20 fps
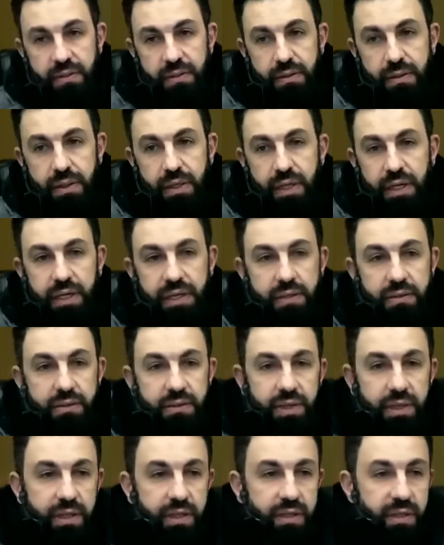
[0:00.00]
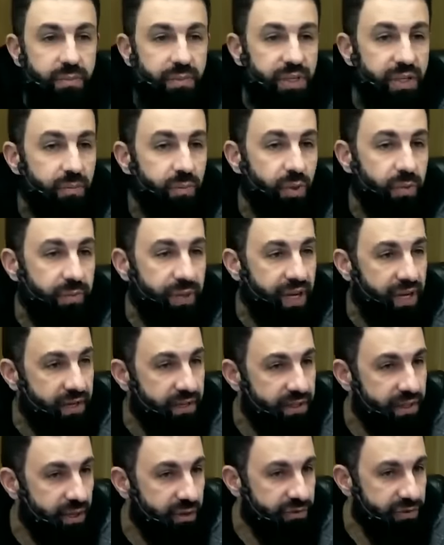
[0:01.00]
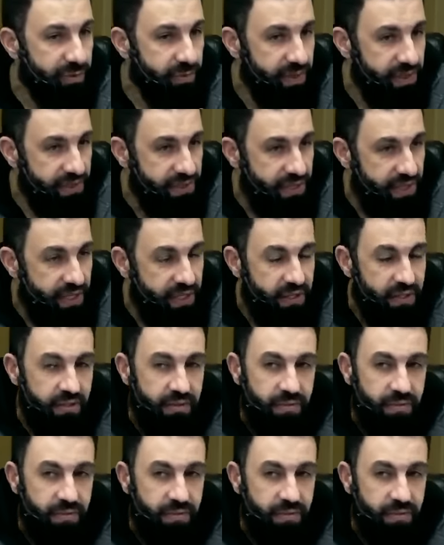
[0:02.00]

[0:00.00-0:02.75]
And they're being bombarded now from the sea.